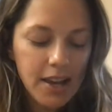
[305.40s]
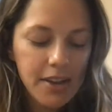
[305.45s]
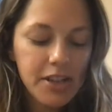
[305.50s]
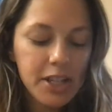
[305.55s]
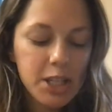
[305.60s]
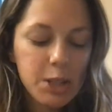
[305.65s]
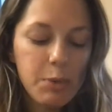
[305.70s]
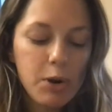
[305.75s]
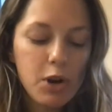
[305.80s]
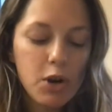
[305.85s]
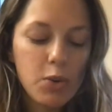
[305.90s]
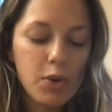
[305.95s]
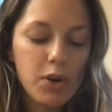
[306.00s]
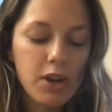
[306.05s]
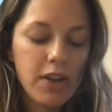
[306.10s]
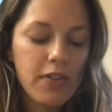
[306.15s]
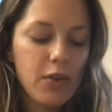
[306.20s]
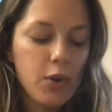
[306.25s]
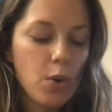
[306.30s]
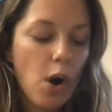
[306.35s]
This book will
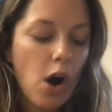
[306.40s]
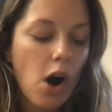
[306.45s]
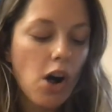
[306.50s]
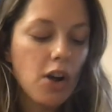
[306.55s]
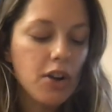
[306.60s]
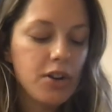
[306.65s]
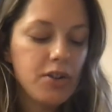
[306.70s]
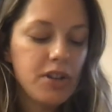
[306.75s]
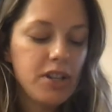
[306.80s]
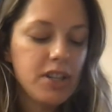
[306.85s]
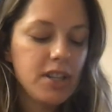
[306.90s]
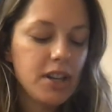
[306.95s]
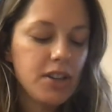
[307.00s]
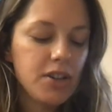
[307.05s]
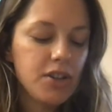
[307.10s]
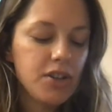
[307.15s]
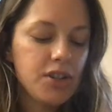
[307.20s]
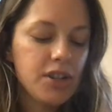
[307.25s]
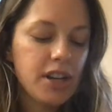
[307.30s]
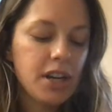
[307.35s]
give you all you need to
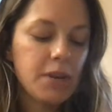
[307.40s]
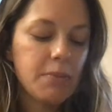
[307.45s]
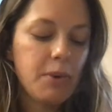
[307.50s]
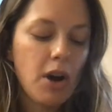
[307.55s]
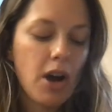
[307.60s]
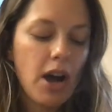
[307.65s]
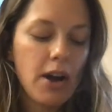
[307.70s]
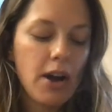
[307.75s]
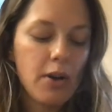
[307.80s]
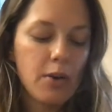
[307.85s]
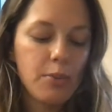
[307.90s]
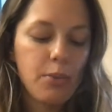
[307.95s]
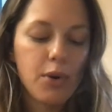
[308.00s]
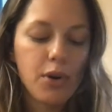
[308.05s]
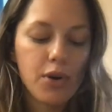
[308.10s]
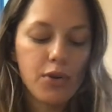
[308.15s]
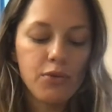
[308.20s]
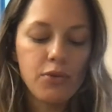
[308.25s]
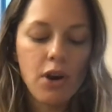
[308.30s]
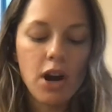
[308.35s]
understand about how
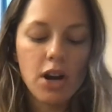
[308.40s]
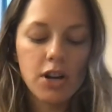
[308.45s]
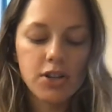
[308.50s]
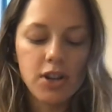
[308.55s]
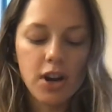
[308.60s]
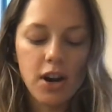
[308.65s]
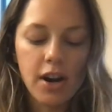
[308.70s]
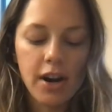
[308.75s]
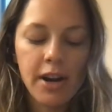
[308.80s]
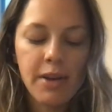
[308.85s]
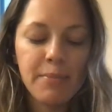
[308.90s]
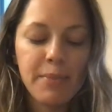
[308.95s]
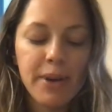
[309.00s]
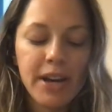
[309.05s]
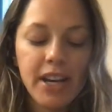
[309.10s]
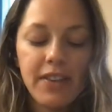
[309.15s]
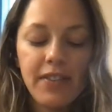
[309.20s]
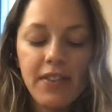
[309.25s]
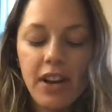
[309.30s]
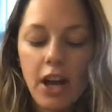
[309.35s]
important rocks are. It
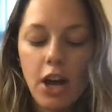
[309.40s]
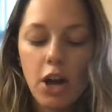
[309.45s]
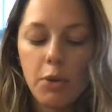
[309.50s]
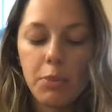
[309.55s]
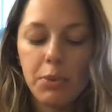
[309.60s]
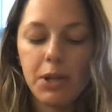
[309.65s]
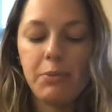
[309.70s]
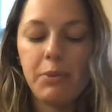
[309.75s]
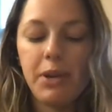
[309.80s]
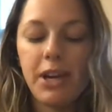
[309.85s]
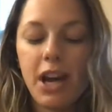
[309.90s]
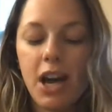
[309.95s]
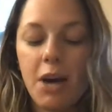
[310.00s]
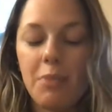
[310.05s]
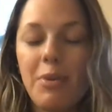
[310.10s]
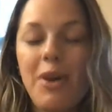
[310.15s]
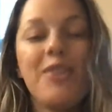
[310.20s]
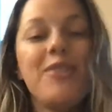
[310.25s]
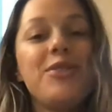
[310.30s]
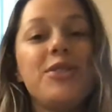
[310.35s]
might even help you to
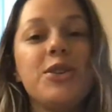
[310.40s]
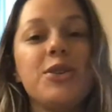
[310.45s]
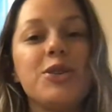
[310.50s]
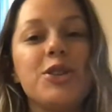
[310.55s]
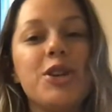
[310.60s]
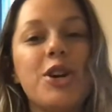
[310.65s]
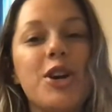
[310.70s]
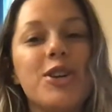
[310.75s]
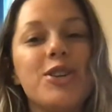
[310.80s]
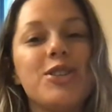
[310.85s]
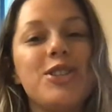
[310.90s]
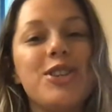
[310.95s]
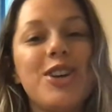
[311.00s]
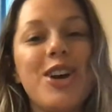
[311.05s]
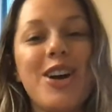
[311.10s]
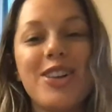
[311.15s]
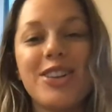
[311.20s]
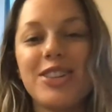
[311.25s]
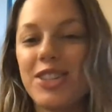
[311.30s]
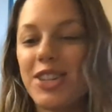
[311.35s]
become a future
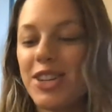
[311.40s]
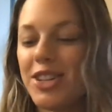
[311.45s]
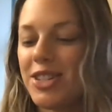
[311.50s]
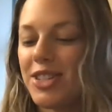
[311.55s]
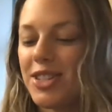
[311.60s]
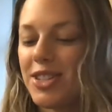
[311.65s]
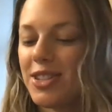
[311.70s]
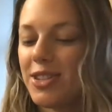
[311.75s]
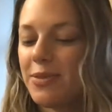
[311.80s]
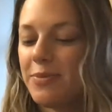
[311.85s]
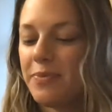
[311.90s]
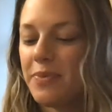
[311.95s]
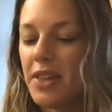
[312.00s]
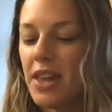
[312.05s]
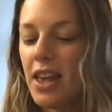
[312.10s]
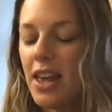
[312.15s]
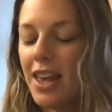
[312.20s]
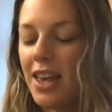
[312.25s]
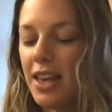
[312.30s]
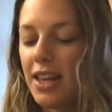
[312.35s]
geologist.
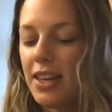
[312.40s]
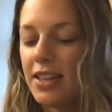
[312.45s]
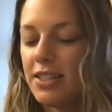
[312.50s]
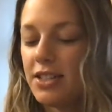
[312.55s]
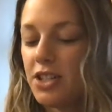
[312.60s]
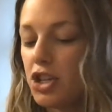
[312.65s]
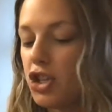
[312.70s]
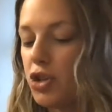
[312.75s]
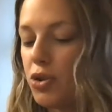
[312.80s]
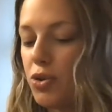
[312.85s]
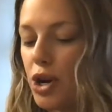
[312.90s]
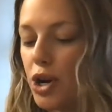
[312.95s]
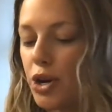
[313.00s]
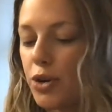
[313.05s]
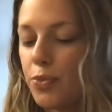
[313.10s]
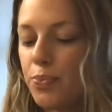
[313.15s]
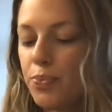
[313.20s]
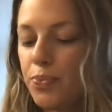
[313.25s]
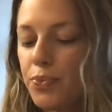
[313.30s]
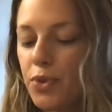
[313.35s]
Did you
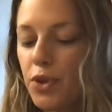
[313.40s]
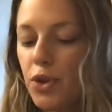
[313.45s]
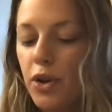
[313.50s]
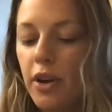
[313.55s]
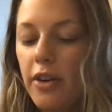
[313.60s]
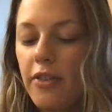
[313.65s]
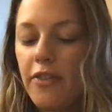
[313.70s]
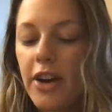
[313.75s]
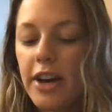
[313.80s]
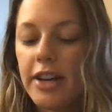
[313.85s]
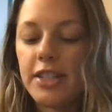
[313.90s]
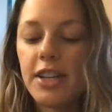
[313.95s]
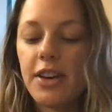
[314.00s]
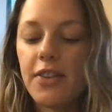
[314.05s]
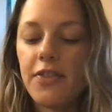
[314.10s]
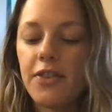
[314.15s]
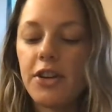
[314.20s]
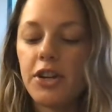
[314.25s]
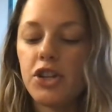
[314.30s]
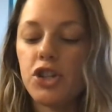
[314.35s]
know you can find
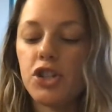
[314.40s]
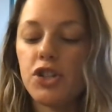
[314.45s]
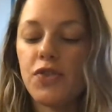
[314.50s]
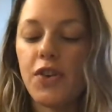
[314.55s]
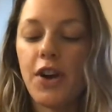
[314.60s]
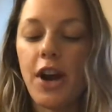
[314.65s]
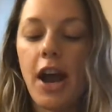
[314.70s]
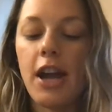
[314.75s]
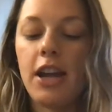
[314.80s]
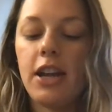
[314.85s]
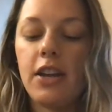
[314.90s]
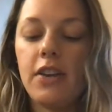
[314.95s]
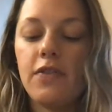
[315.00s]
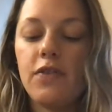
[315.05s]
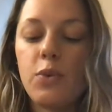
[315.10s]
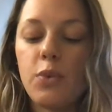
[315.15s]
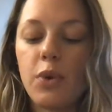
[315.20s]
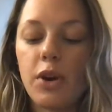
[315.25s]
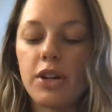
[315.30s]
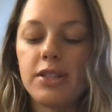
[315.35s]
definitions for any of
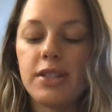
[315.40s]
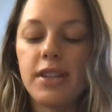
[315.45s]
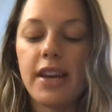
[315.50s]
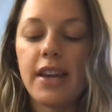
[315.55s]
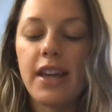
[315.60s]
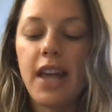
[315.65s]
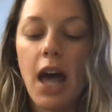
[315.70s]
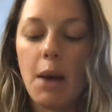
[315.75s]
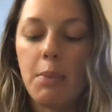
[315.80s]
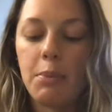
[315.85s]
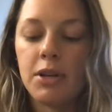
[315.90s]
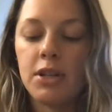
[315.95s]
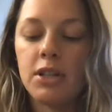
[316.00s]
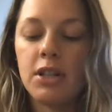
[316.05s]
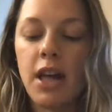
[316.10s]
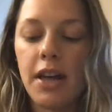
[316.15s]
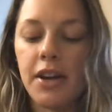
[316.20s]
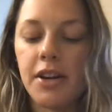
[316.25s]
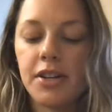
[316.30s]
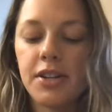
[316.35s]
the words in capital
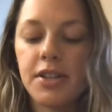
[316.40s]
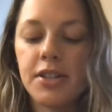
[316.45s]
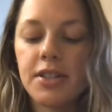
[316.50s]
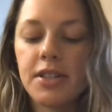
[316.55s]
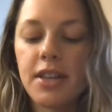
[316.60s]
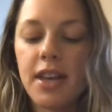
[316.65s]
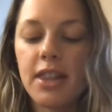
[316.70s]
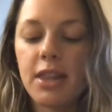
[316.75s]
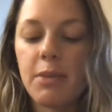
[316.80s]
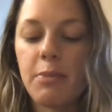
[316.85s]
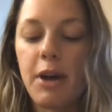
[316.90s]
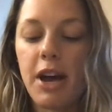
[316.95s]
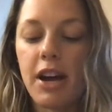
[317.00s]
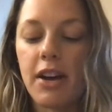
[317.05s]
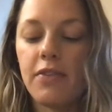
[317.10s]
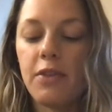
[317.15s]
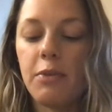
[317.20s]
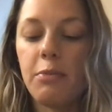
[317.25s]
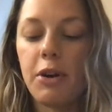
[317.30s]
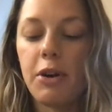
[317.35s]
letters at the back
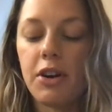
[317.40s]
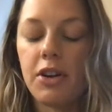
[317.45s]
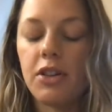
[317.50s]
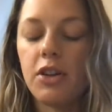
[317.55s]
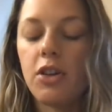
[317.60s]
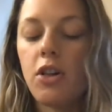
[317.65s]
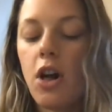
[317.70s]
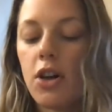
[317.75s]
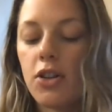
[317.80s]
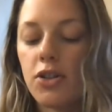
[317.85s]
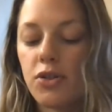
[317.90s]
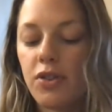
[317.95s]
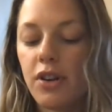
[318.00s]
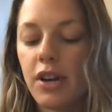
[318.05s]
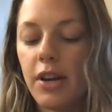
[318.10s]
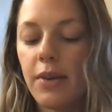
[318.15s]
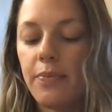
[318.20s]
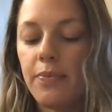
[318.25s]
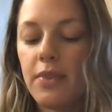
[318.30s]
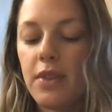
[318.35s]
of the book in the
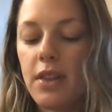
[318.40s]
glossary?